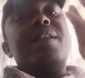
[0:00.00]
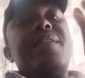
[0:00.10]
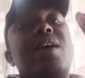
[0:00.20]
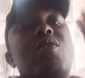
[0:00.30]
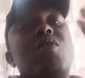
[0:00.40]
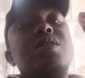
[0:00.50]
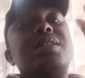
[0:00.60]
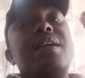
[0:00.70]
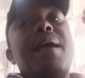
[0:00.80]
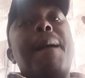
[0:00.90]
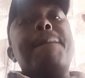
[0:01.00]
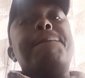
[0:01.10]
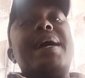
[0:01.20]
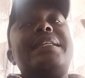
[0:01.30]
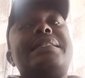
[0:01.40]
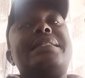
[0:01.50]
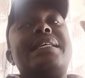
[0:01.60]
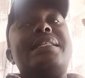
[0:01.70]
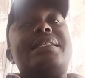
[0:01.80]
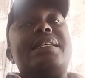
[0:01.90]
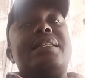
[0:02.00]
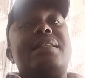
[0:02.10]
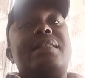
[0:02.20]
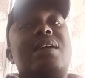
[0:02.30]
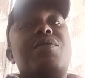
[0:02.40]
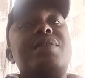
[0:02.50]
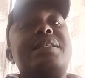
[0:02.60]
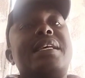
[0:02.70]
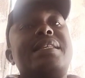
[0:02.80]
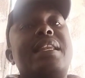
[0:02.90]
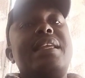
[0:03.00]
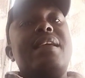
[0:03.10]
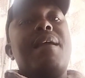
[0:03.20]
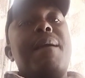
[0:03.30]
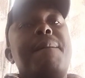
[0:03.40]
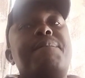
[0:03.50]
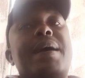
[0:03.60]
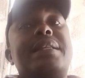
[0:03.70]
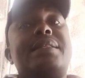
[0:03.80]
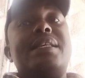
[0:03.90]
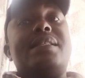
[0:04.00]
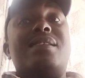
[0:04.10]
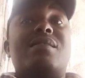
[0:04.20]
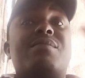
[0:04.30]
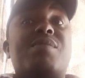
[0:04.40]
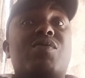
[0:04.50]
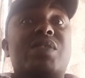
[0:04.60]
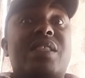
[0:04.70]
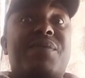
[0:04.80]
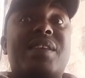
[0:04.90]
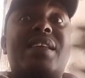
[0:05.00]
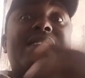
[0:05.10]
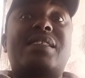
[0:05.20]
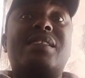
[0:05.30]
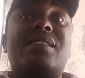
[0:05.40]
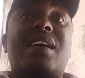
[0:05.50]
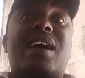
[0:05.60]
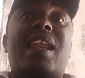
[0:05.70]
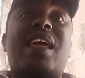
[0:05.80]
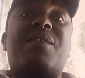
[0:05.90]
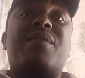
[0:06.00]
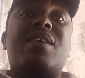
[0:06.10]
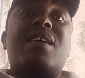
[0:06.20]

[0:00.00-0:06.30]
the cord pulsating. The cord is actually pulsating because the fetus is alive.